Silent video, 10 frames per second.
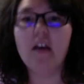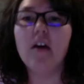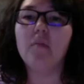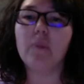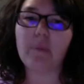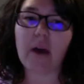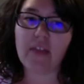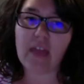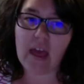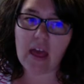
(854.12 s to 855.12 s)
but
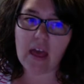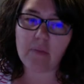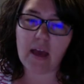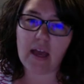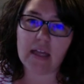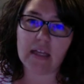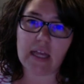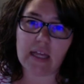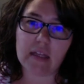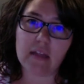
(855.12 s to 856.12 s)
by
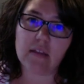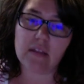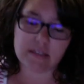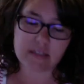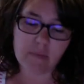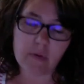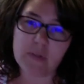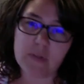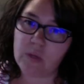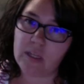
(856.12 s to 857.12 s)
like the summer
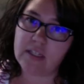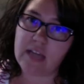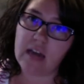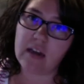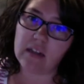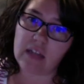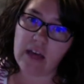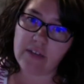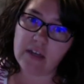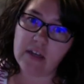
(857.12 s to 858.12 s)
between 10 and
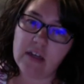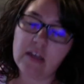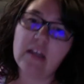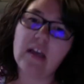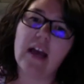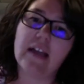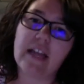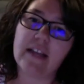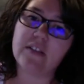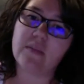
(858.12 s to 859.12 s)
11, I
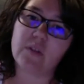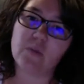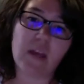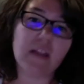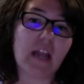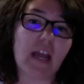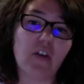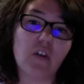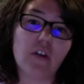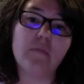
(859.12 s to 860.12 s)
gained so much weight that I
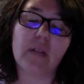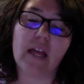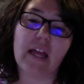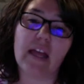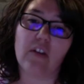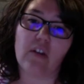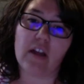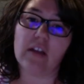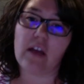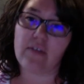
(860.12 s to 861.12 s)
couldn't play in grade
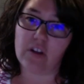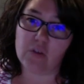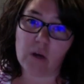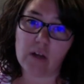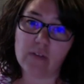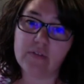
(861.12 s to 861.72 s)
11 and 12.